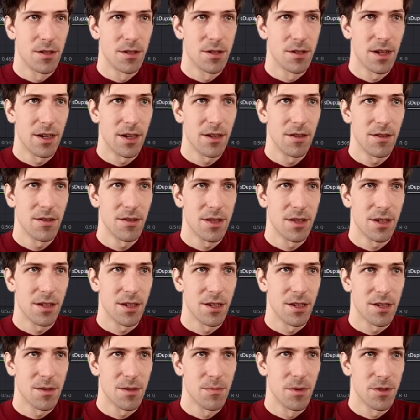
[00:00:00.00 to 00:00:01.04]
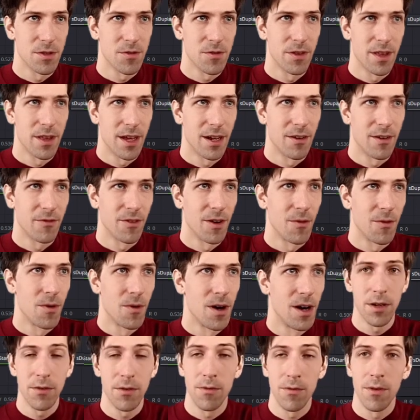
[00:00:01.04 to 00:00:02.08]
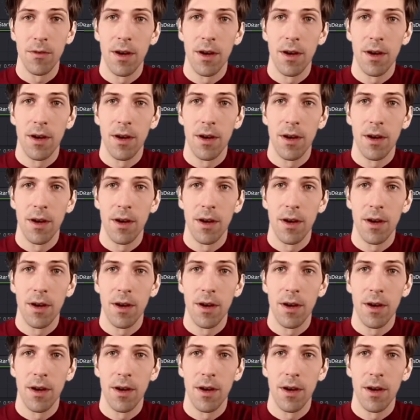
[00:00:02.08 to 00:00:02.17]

So I could use the gizmos for that if I want.